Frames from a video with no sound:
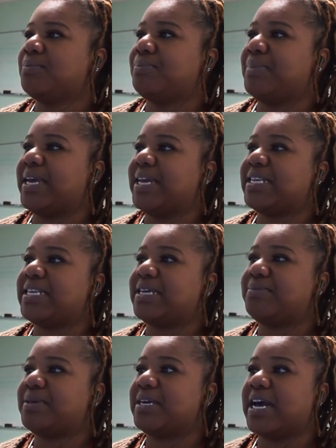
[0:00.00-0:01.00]

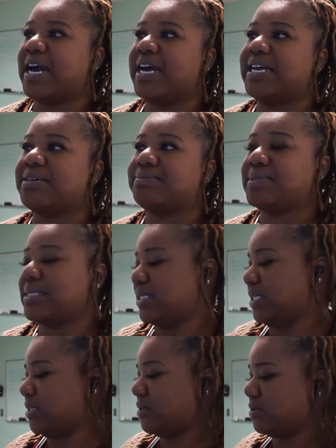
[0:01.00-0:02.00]
pandemic I am
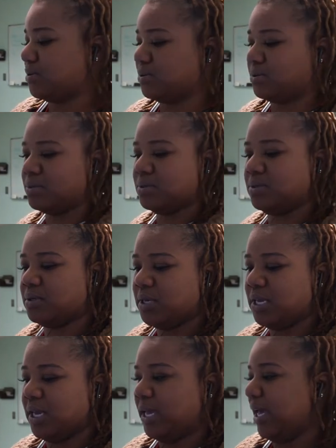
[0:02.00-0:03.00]
still
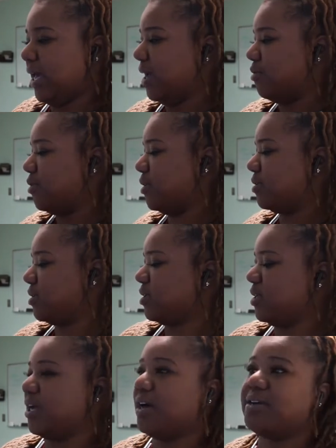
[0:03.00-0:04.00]
at work,
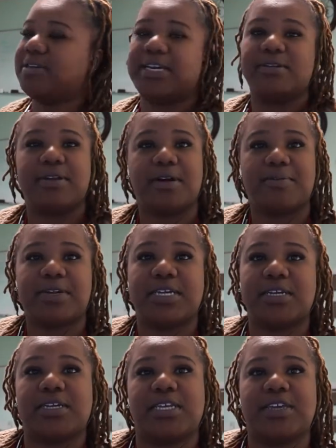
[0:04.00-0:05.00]
y'all, they do not want
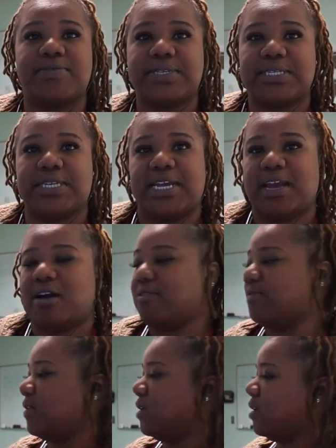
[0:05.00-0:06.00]
to give us a day off
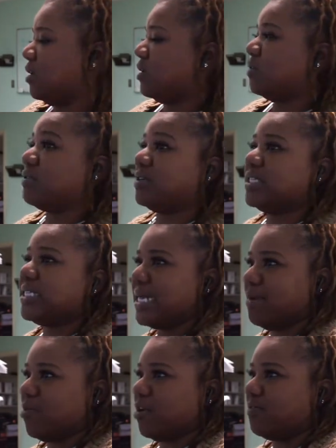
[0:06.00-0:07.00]
or the
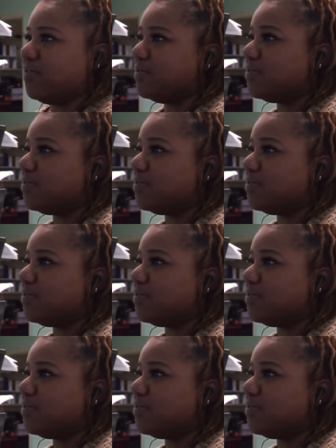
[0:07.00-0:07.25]
time off,